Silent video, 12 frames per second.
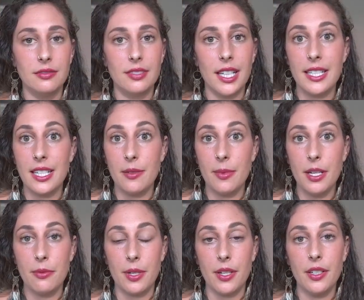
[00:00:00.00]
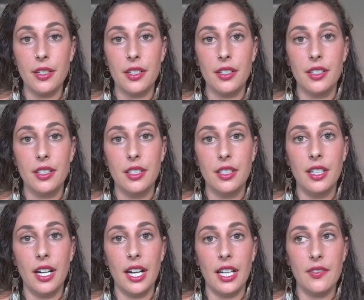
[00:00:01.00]
And in my work,
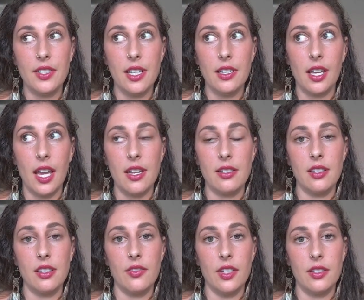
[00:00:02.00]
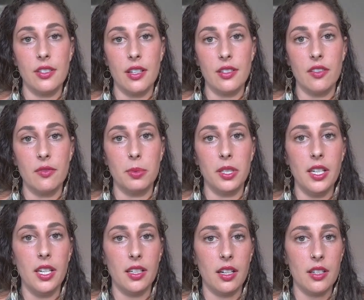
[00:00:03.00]
I have seen cases of excessive
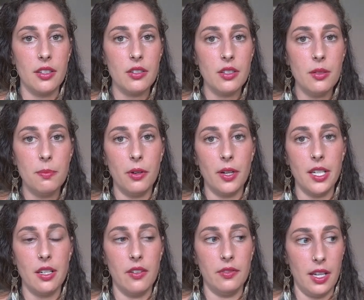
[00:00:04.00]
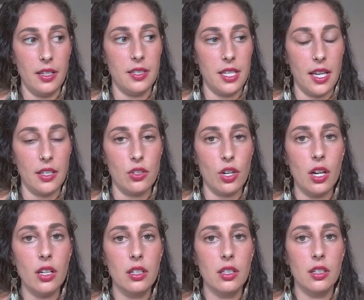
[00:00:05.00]
bleeding, either to the point of like
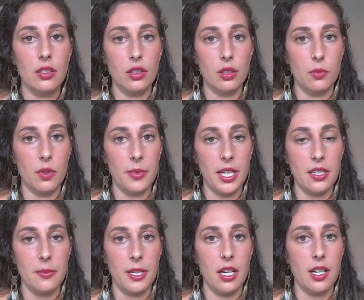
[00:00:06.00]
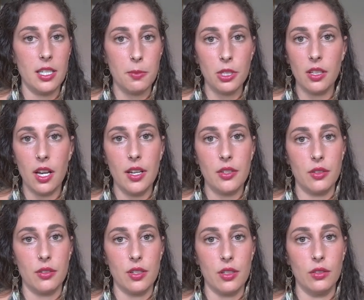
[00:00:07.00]
danger, the woman had to be hospitalized
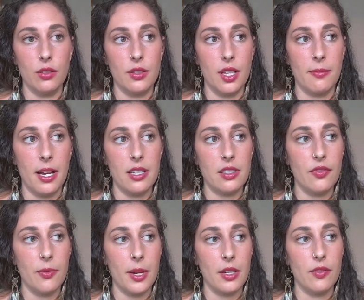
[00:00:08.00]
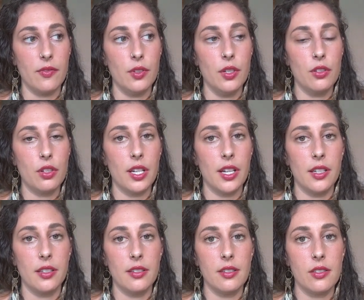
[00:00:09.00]
or is losing massive amount of
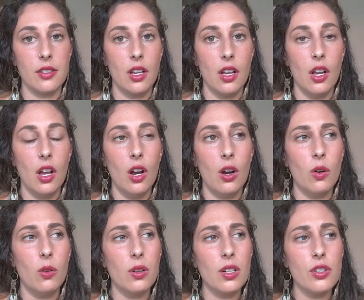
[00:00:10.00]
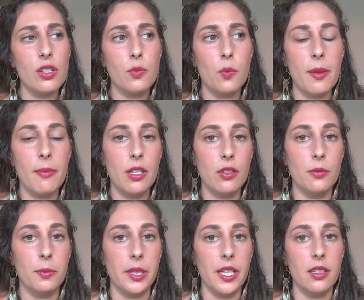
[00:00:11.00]
nutrients, or just women who
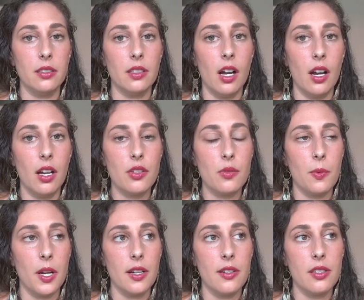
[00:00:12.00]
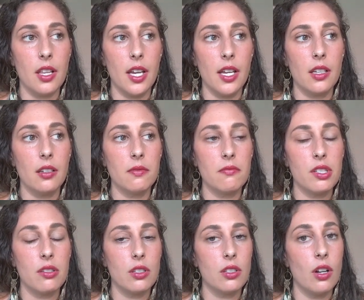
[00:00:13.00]
bleed a lot, where it's like
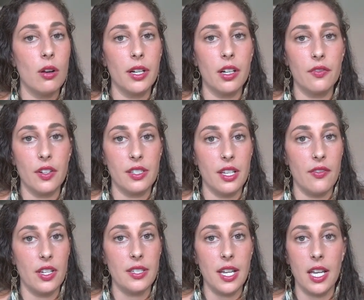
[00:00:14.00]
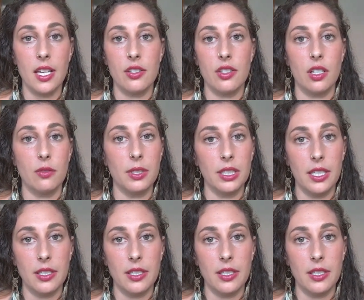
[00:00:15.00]
going on for 7 days, they're really